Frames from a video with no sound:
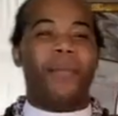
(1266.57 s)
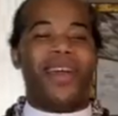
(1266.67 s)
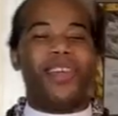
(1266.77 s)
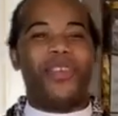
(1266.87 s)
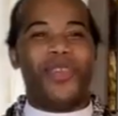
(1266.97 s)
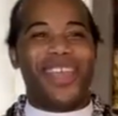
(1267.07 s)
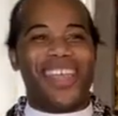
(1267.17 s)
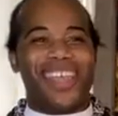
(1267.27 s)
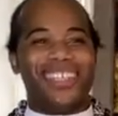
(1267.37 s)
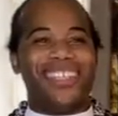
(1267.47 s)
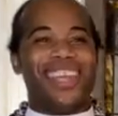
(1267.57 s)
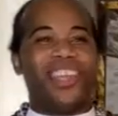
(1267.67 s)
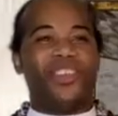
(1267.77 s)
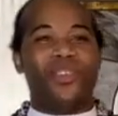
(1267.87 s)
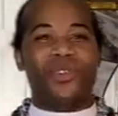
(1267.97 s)
by the things
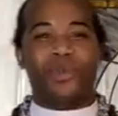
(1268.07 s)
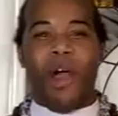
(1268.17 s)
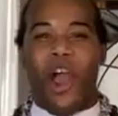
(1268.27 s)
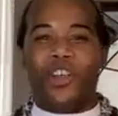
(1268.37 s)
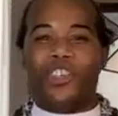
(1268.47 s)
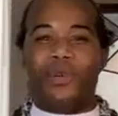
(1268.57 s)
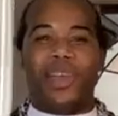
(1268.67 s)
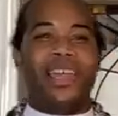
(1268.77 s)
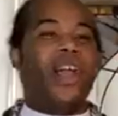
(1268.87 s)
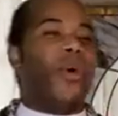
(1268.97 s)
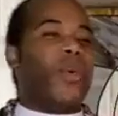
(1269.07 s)
that you are doing.